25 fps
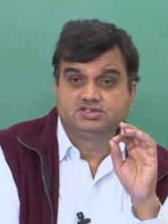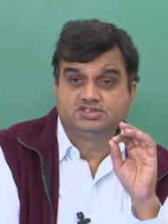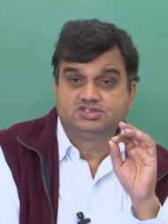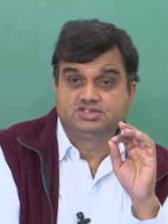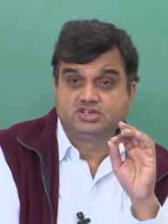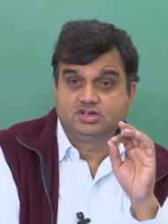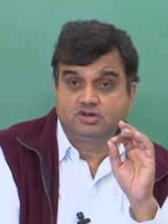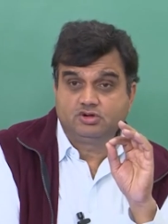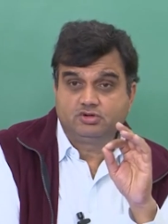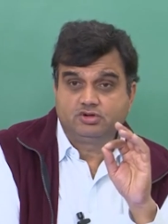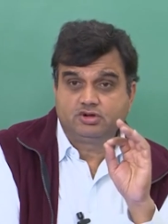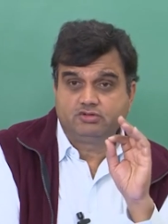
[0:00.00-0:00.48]

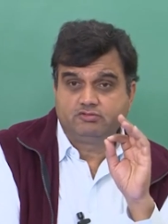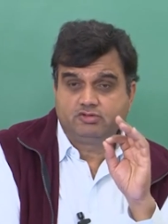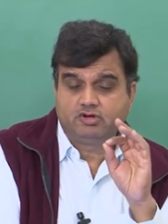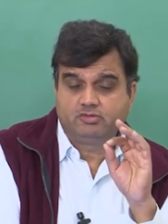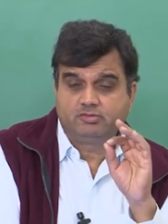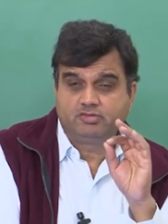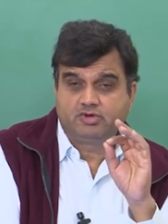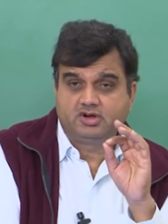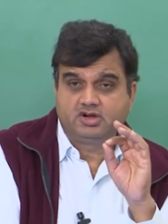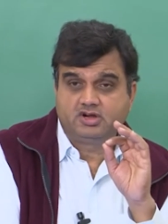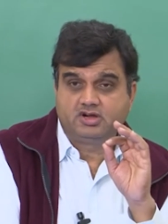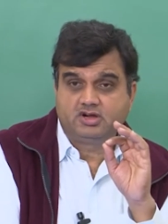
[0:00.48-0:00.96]
zero
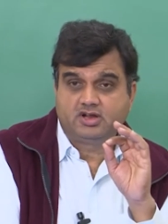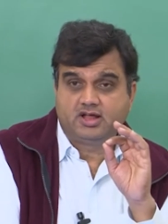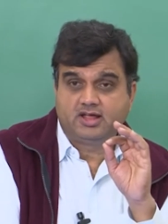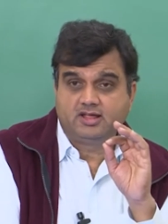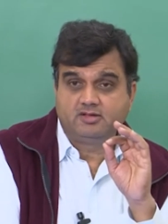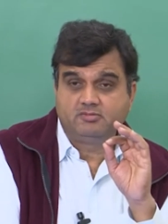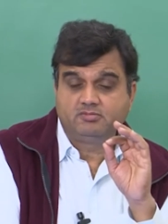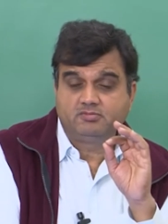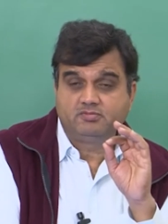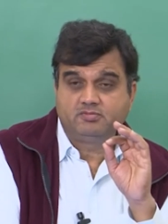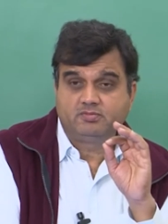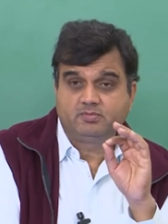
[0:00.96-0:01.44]
reverberant
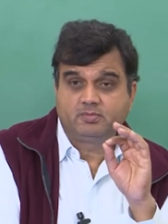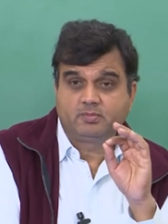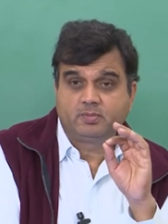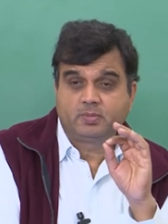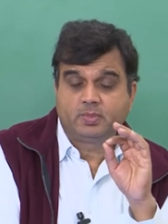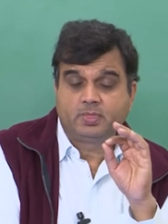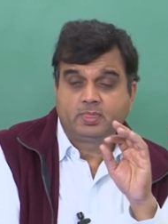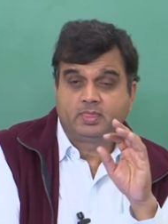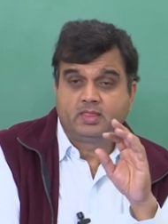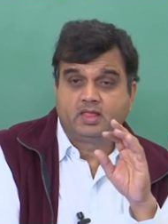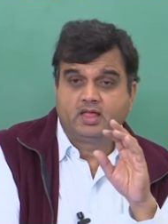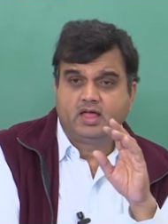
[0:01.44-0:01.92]
time,
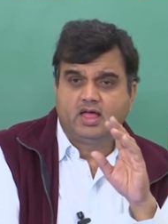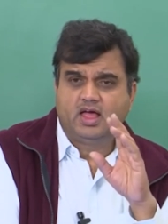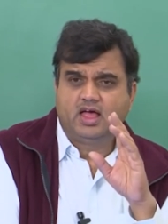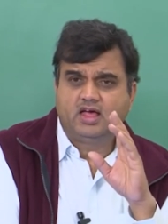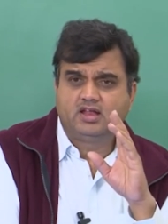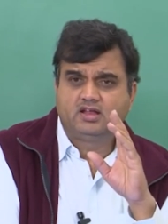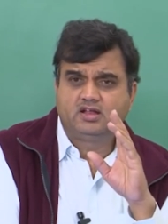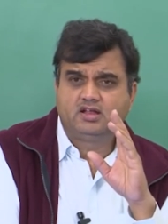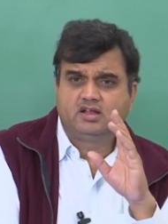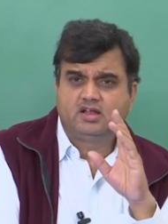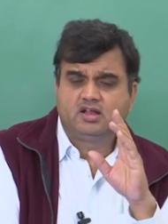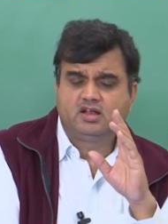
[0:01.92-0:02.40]

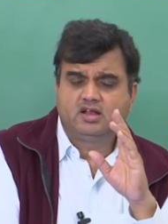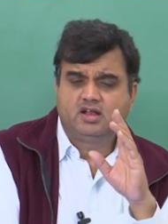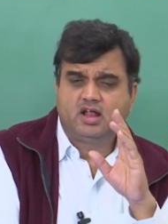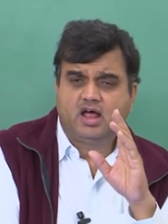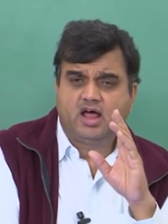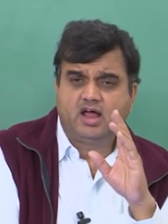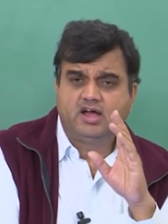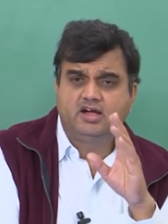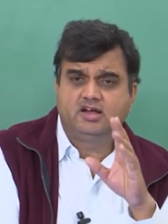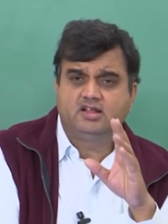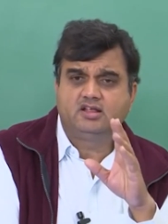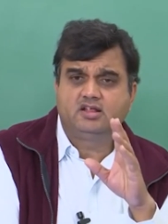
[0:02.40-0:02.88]
and in
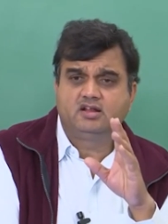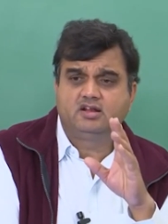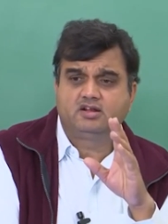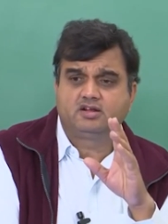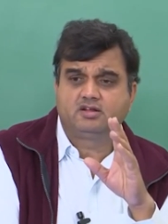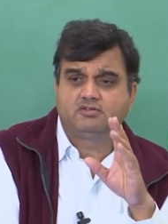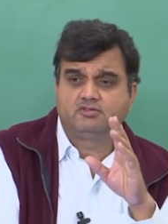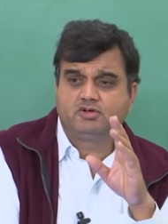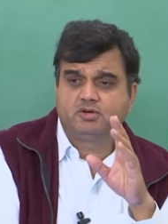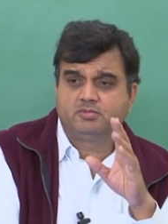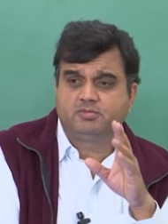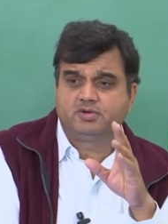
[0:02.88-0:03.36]
an ideal
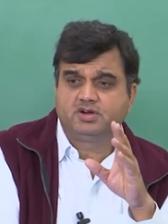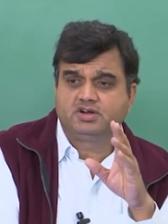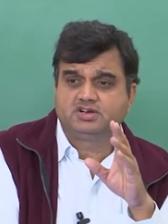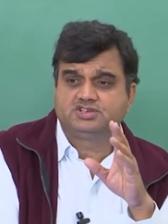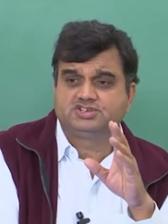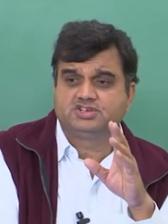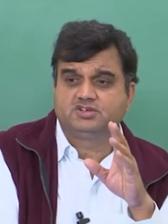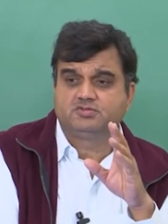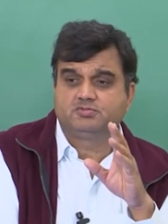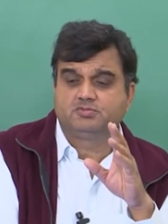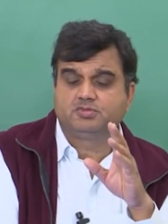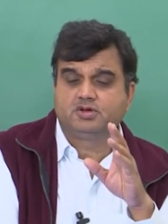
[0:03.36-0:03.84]

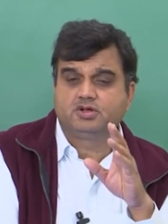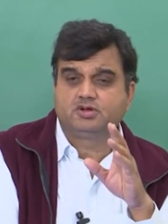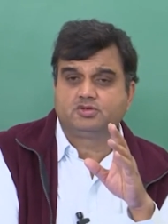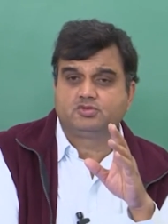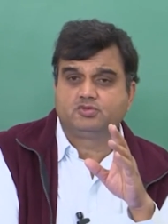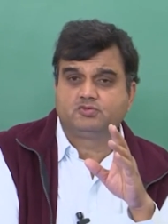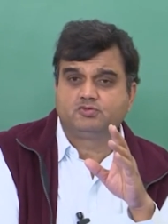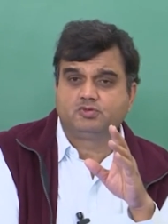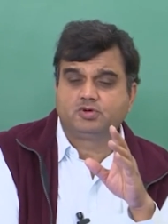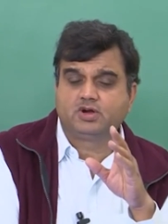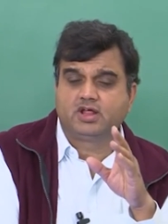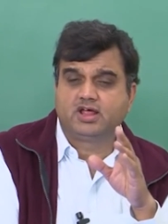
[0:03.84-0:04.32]
reverberant chamber,
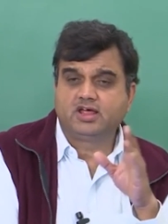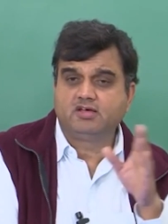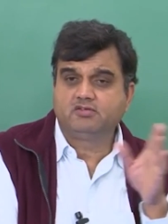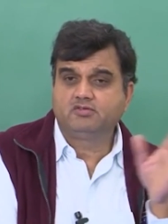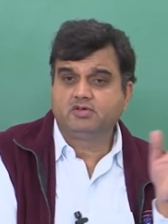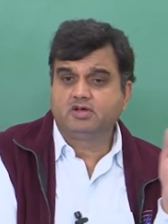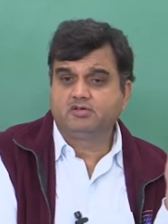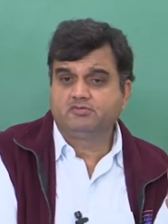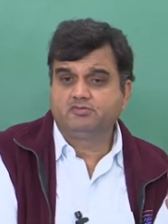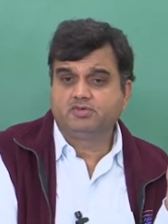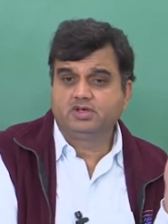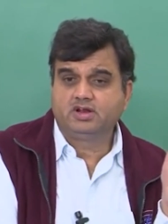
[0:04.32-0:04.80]
you would
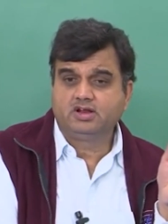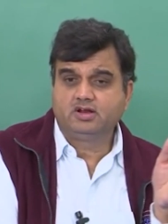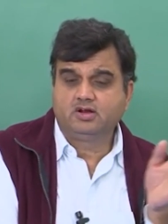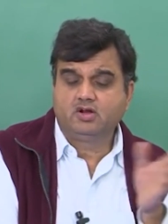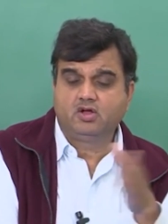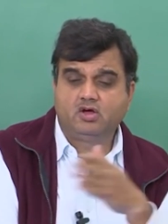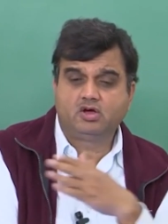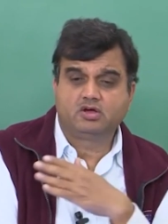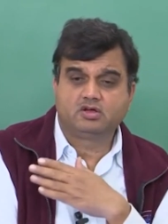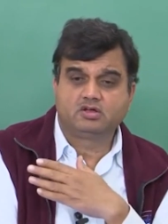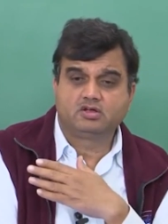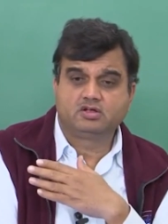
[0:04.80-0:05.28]
have a very
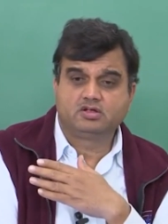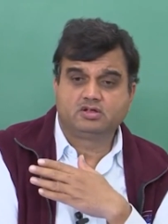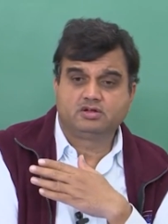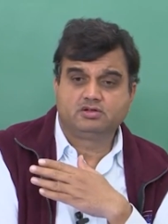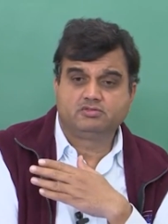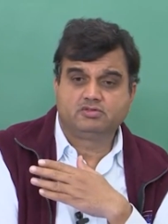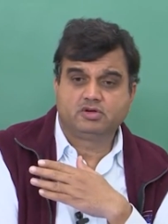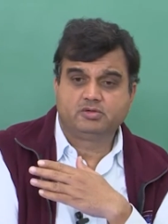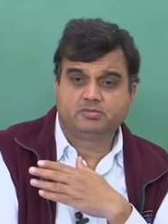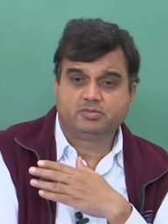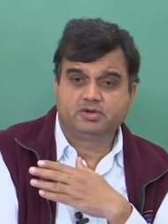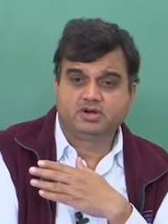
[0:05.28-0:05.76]
long
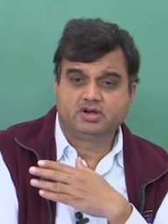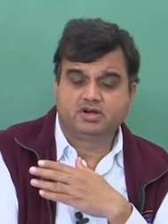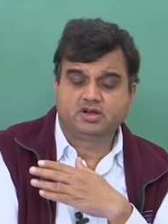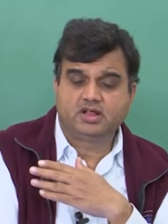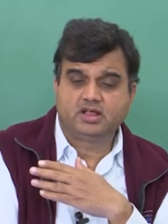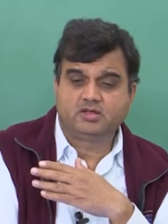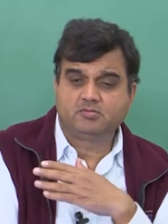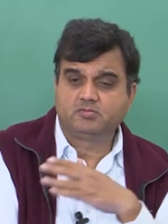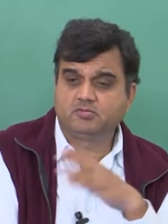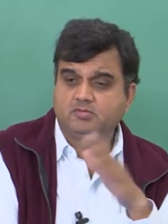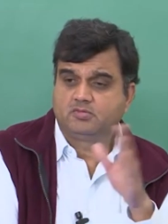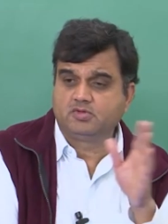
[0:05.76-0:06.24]
reverberant
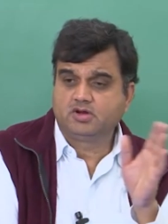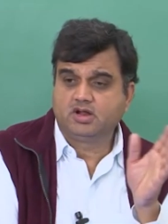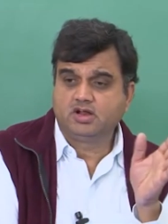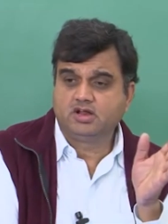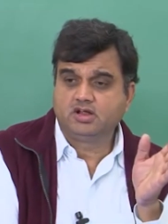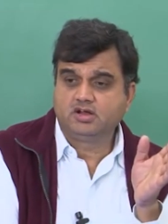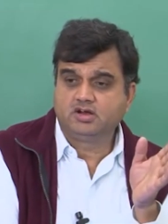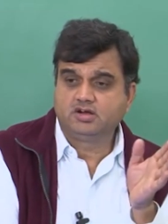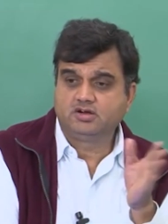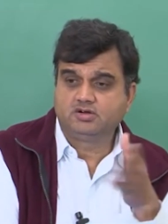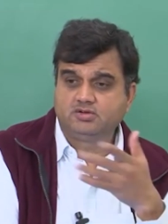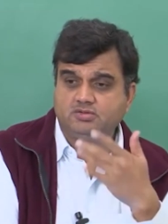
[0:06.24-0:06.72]
time
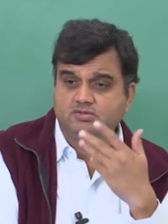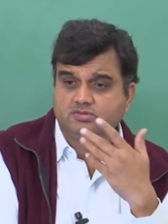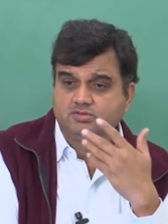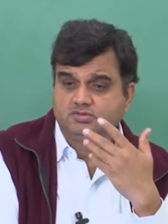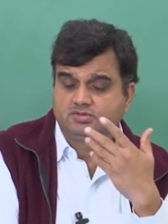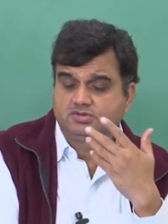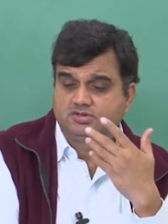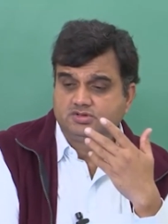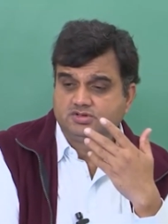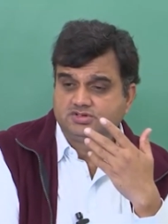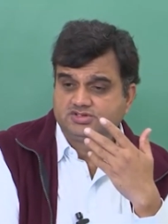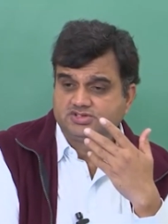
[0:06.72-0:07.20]
running
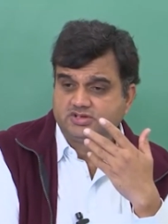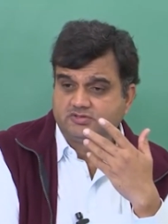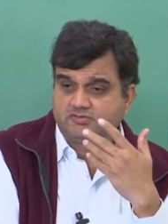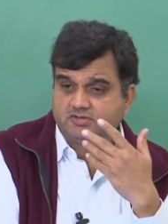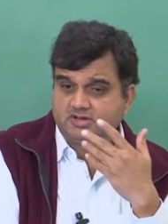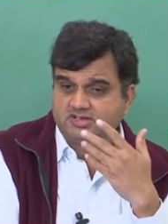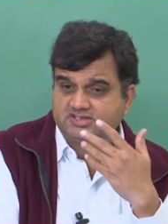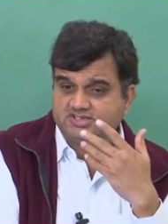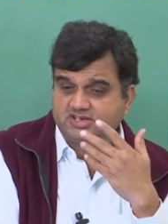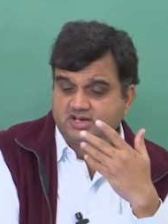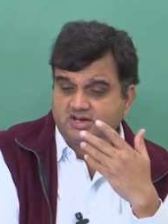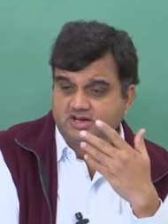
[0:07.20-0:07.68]
into
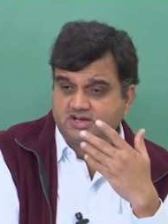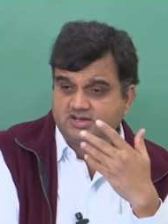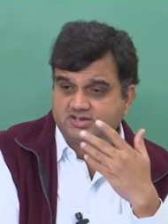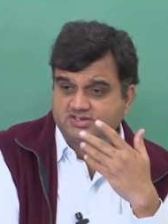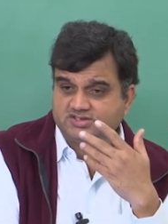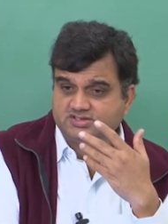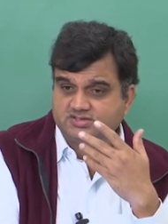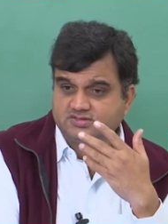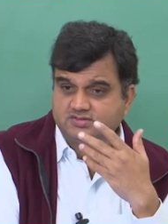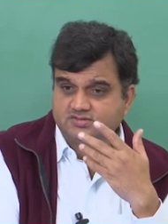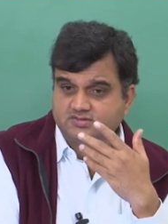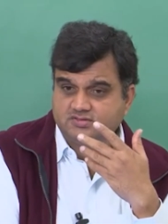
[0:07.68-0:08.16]
several
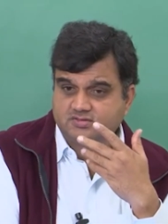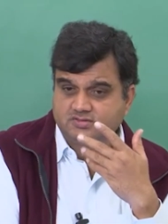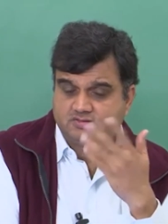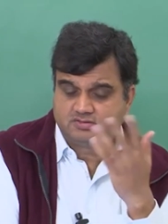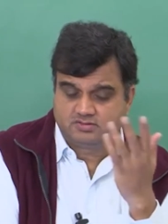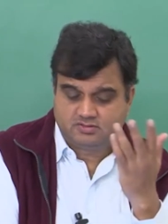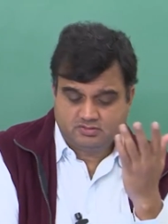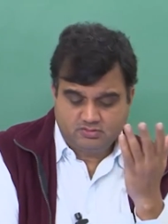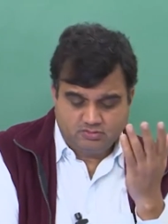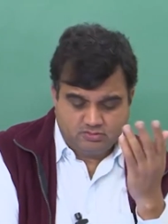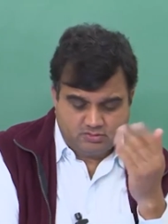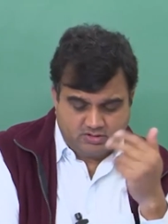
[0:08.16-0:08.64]
seconds.
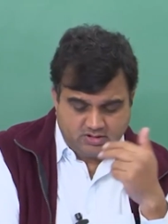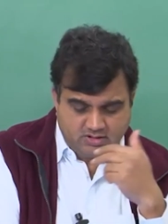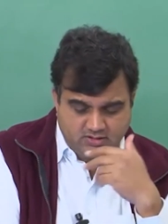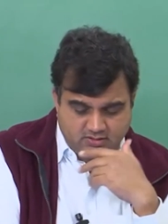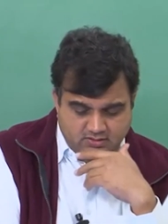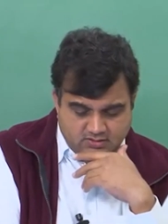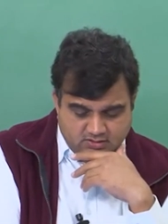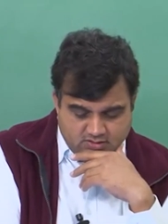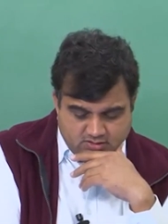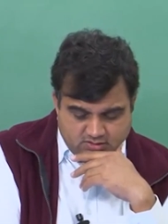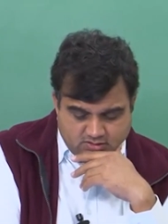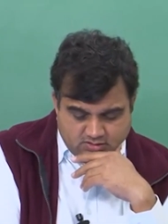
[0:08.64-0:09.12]

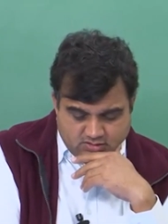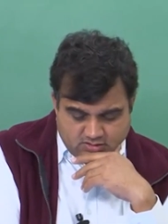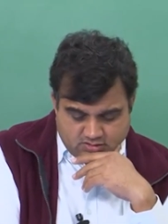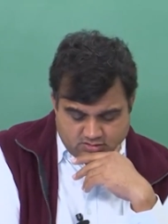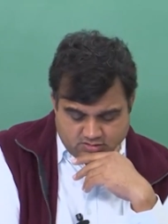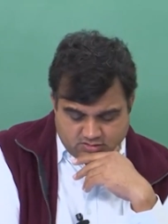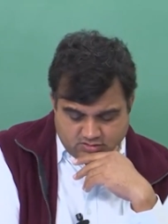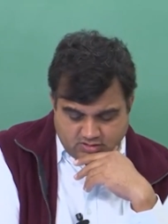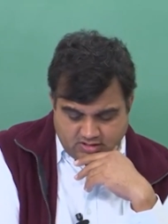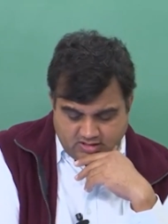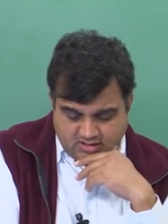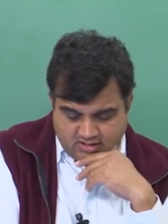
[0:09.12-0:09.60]
Okay,
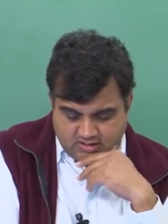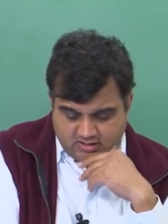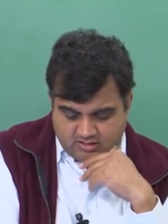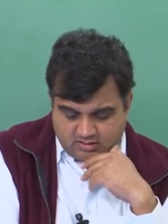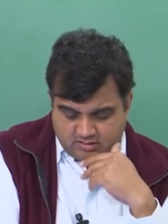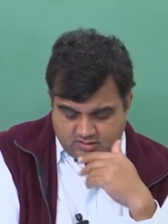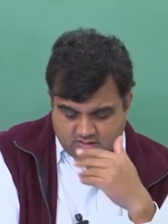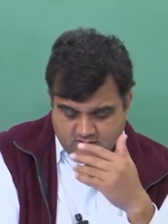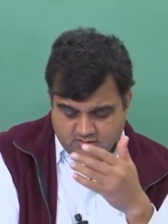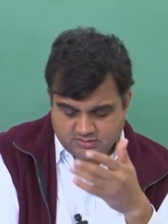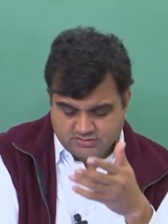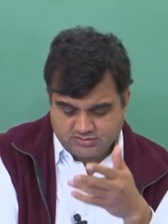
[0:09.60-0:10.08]

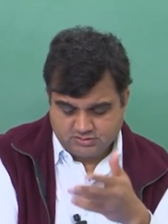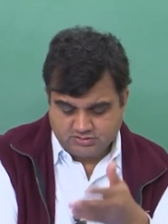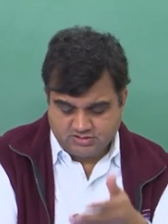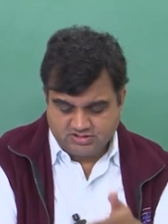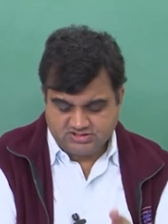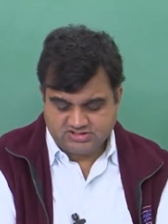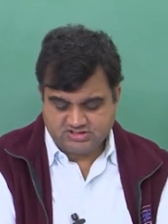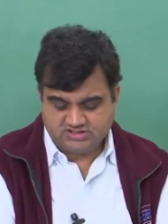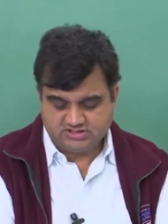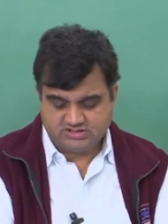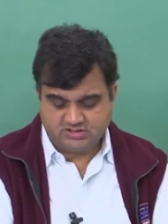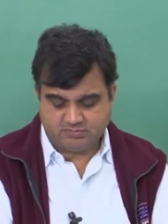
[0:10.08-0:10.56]
and so
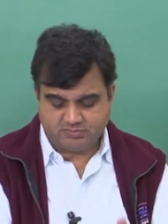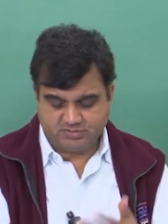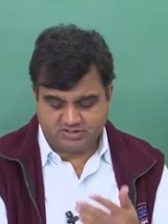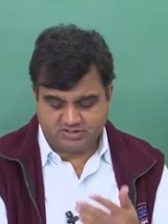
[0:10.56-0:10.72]
this is